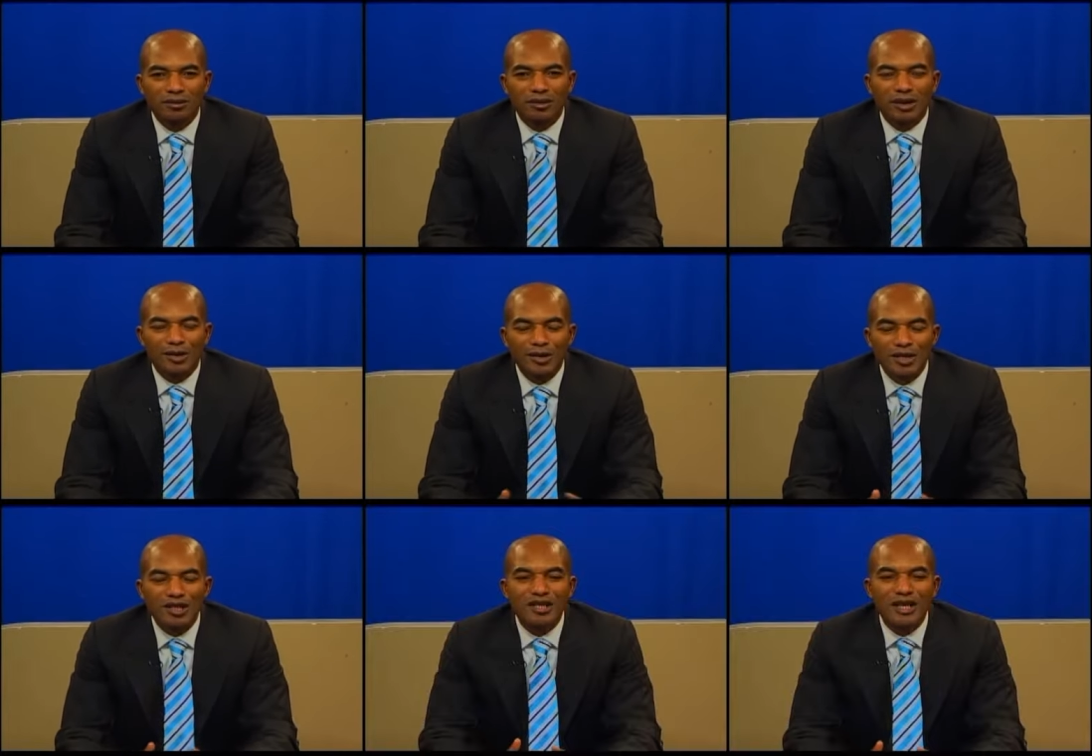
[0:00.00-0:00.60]

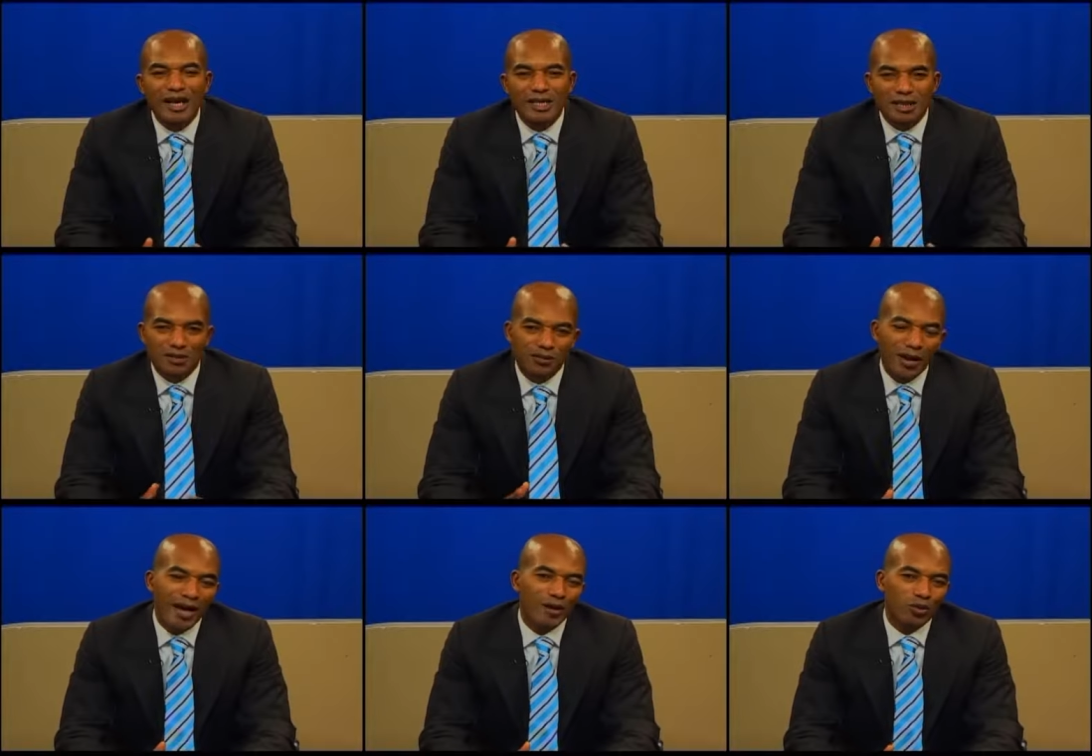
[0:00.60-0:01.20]
Christians
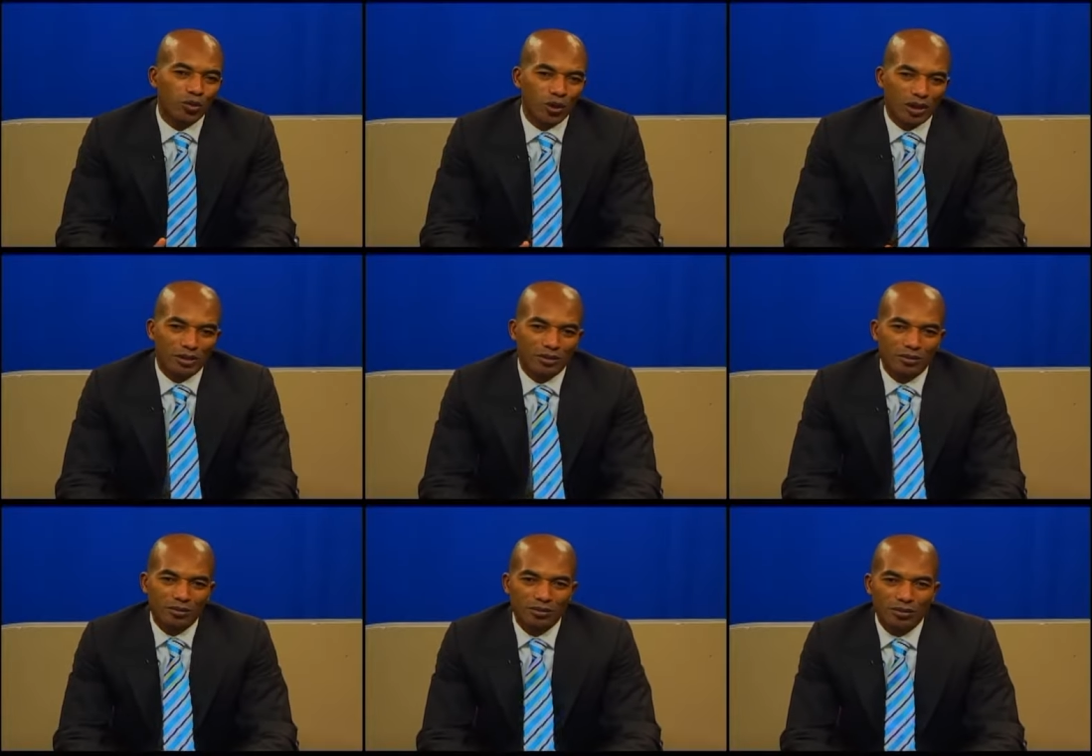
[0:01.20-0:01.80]
fight with
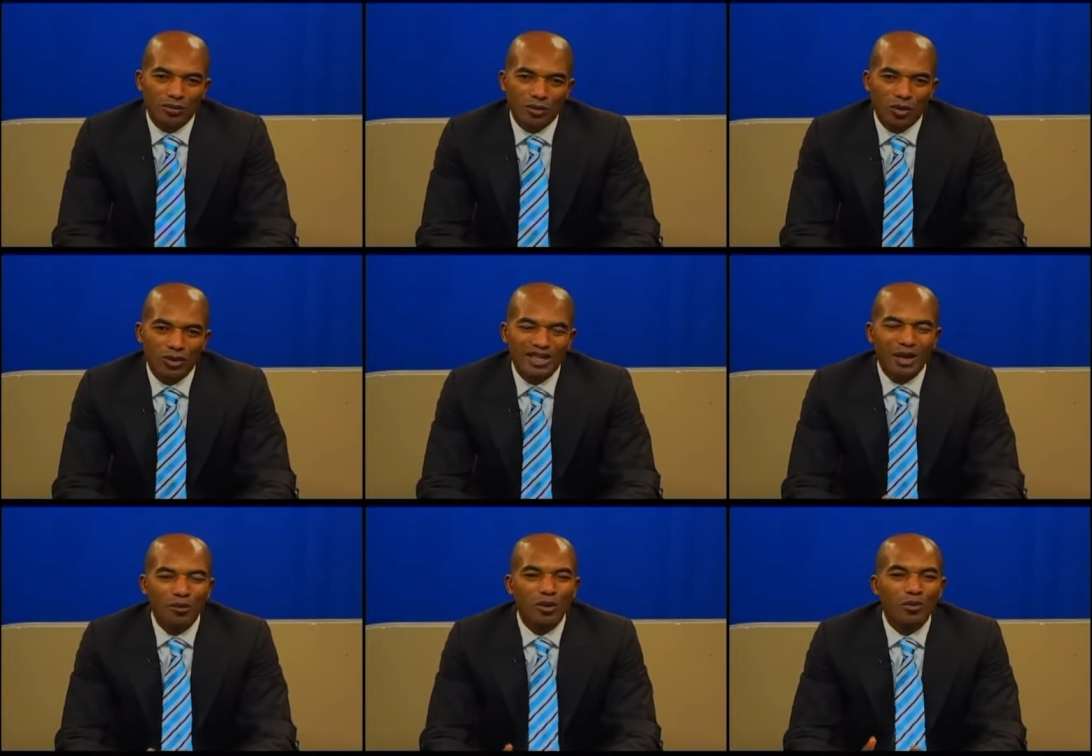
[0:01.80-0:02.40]

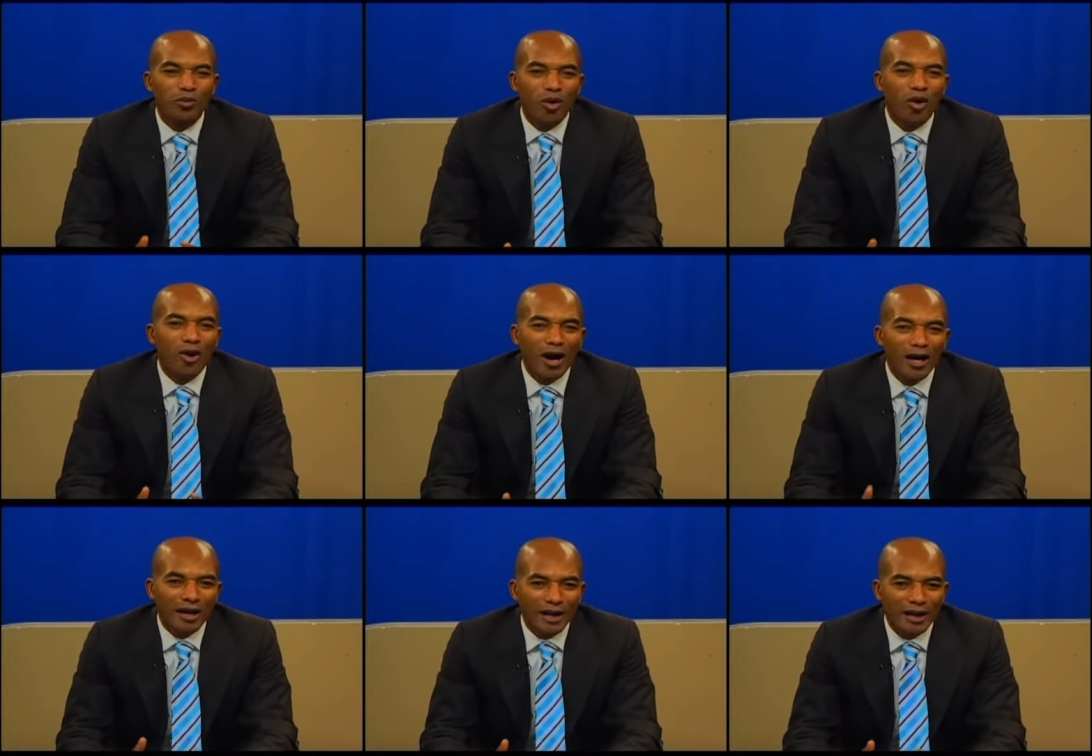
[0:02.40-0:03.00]
or that we war
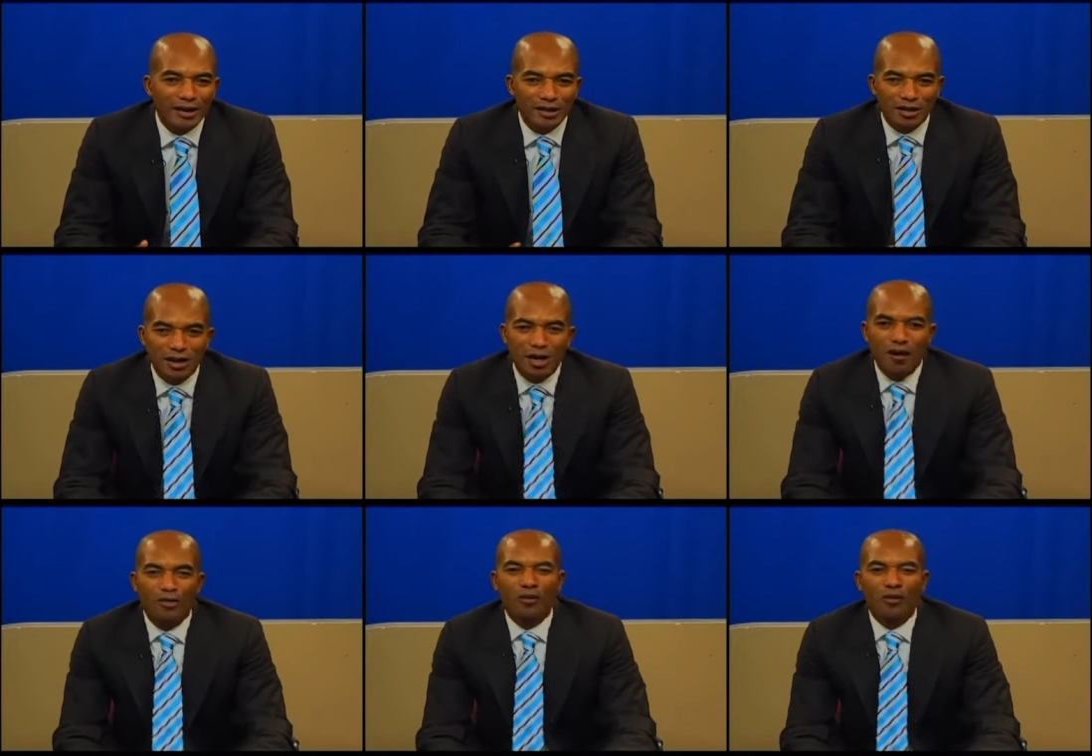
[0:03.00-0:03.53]
against.